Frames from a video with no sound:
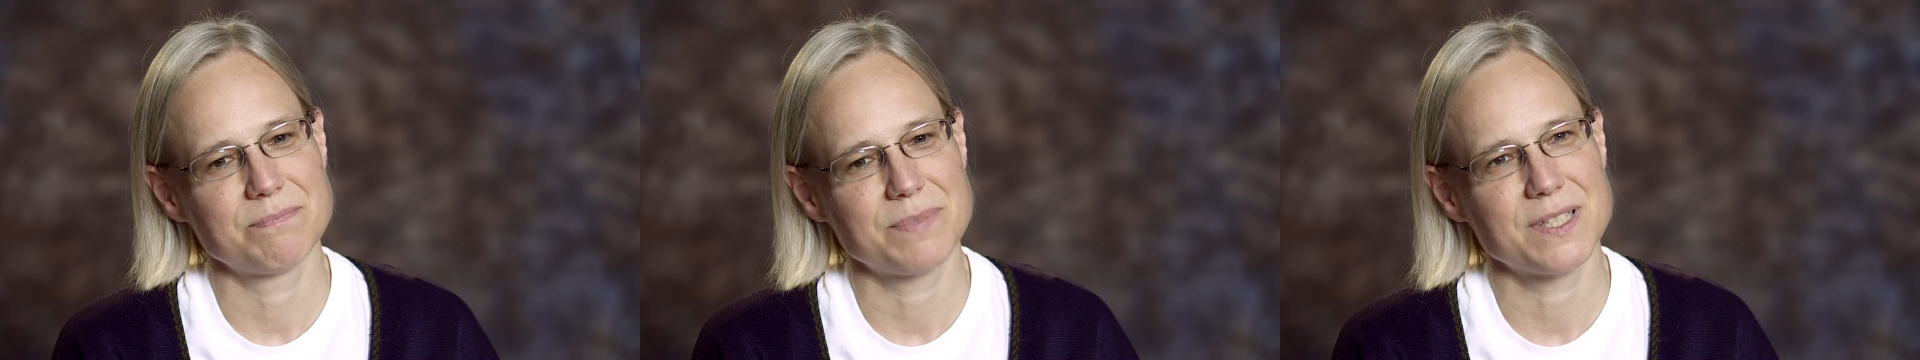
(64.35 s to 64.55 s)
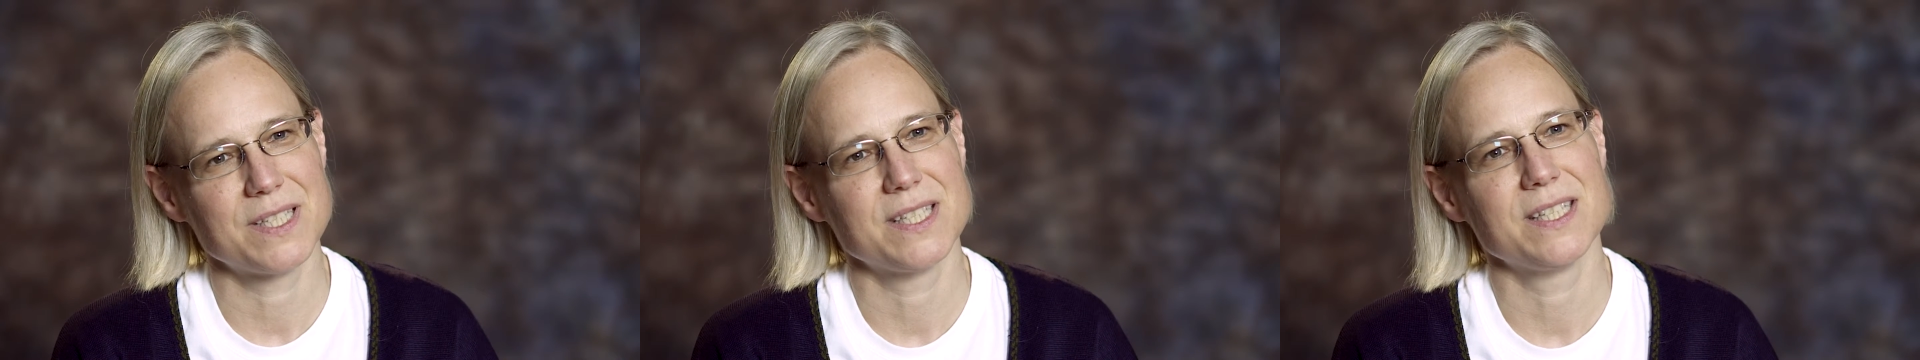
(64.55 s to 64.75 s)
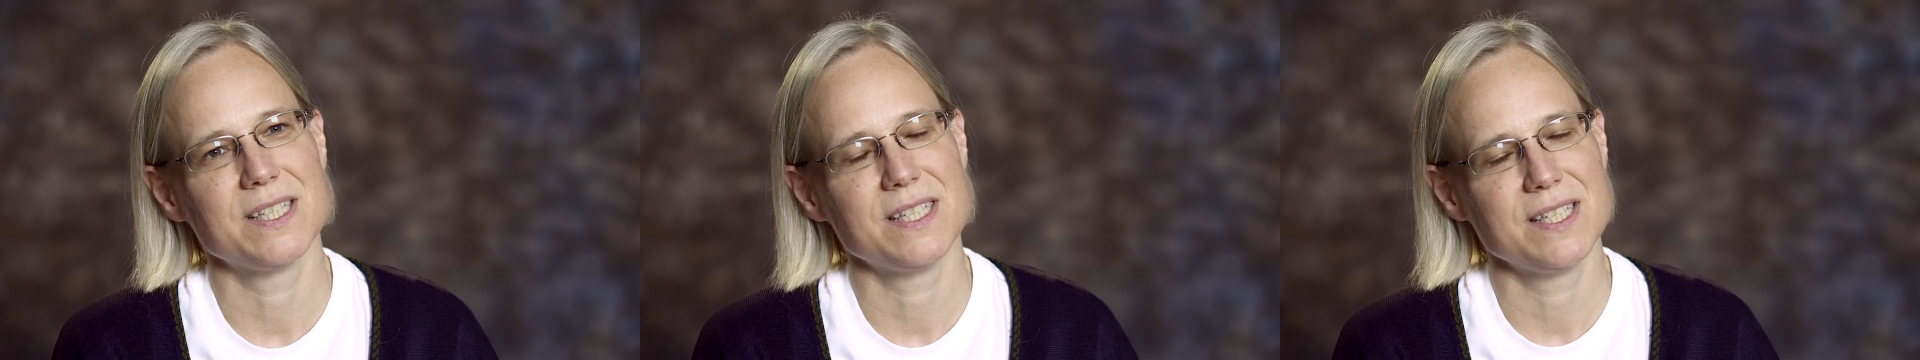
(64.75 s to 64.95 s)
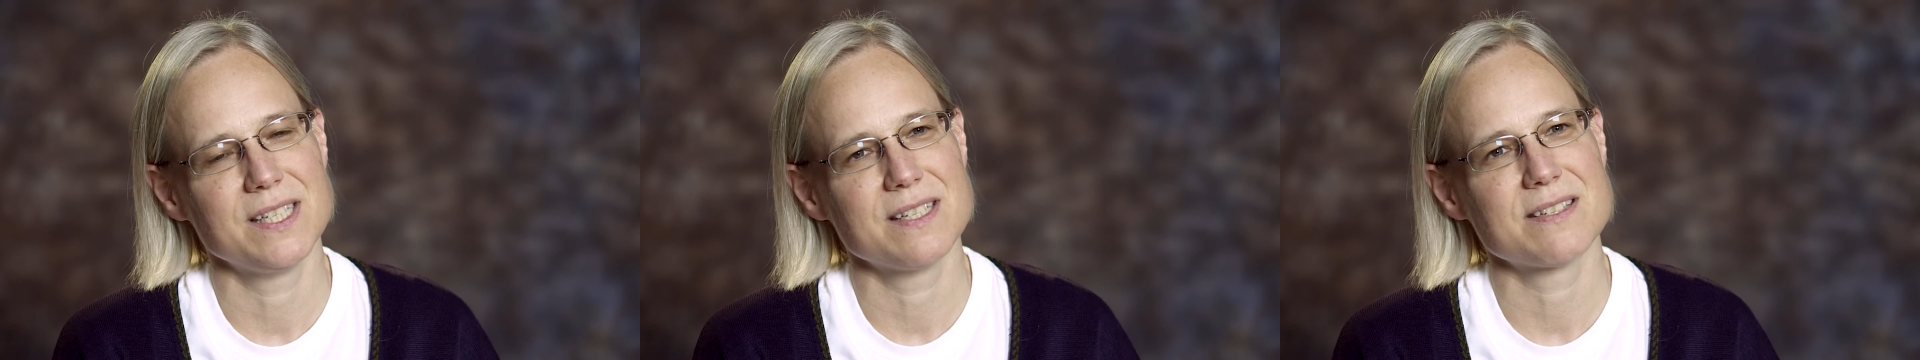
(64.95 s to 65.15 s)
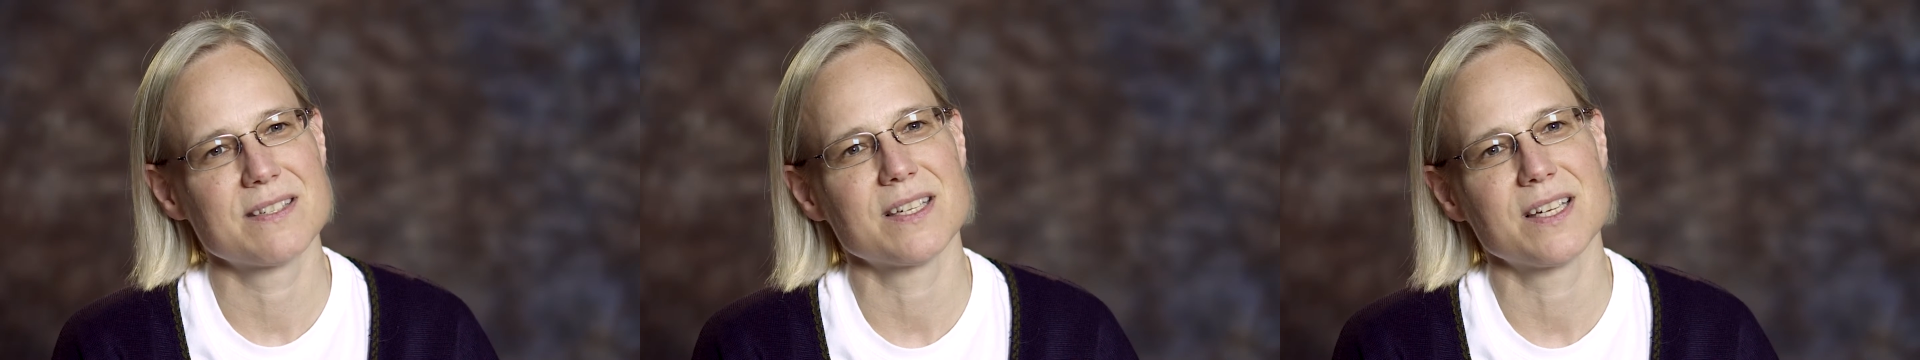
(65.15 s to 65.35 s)
by in
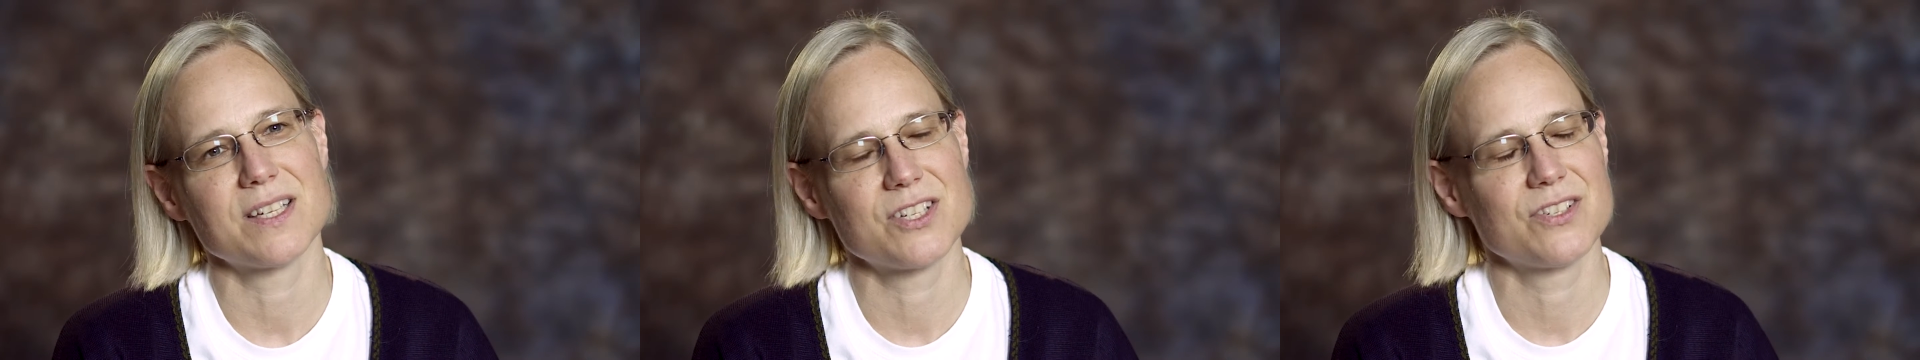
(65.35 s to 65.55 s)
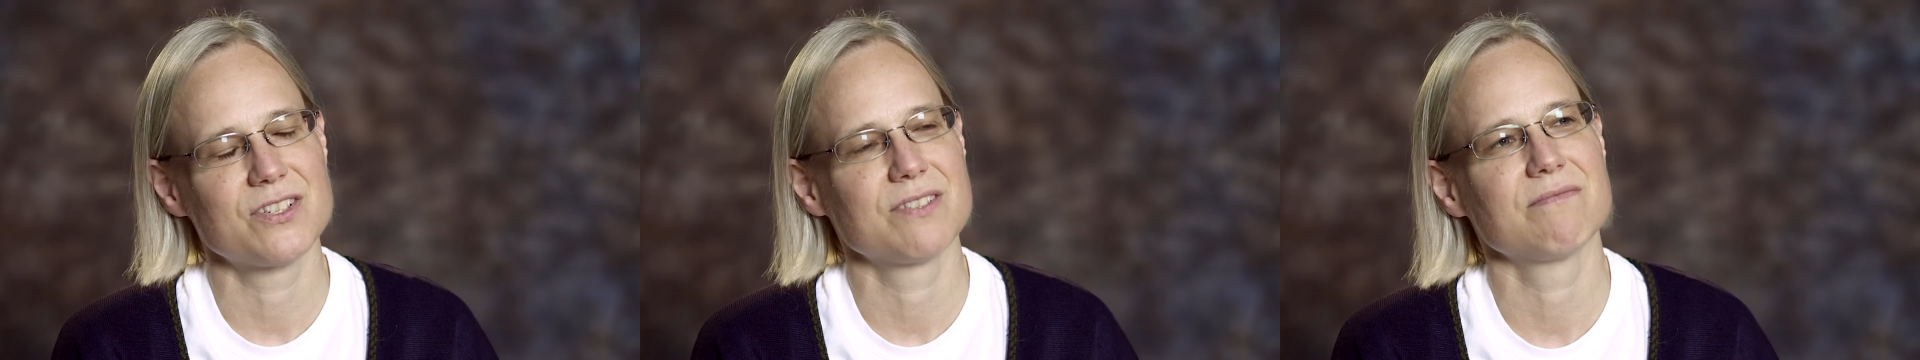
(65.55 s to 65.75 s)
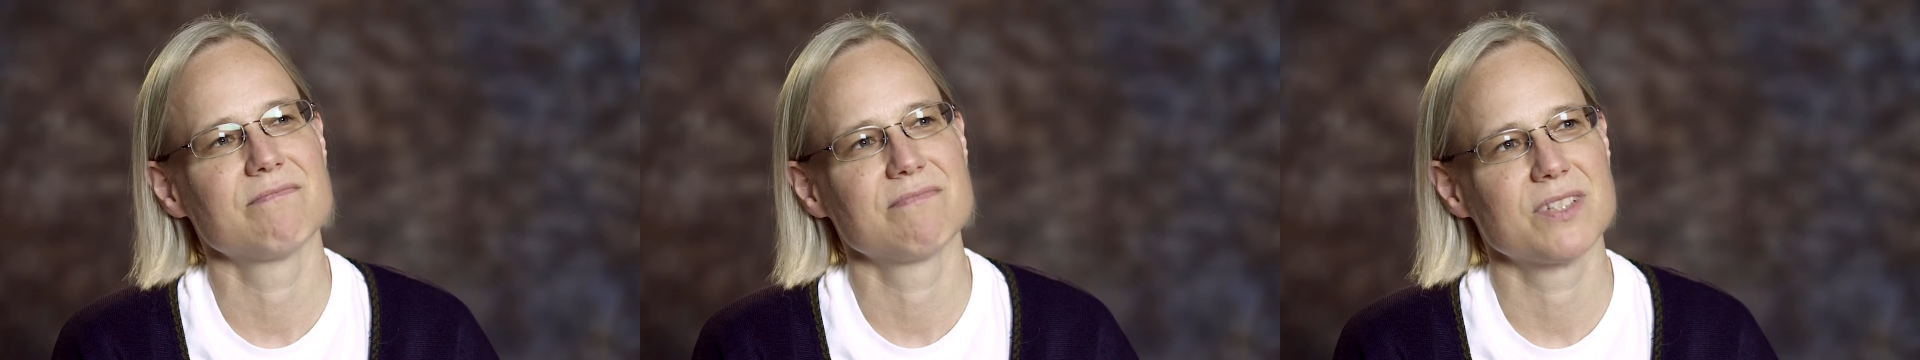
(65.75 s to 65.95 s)
his son,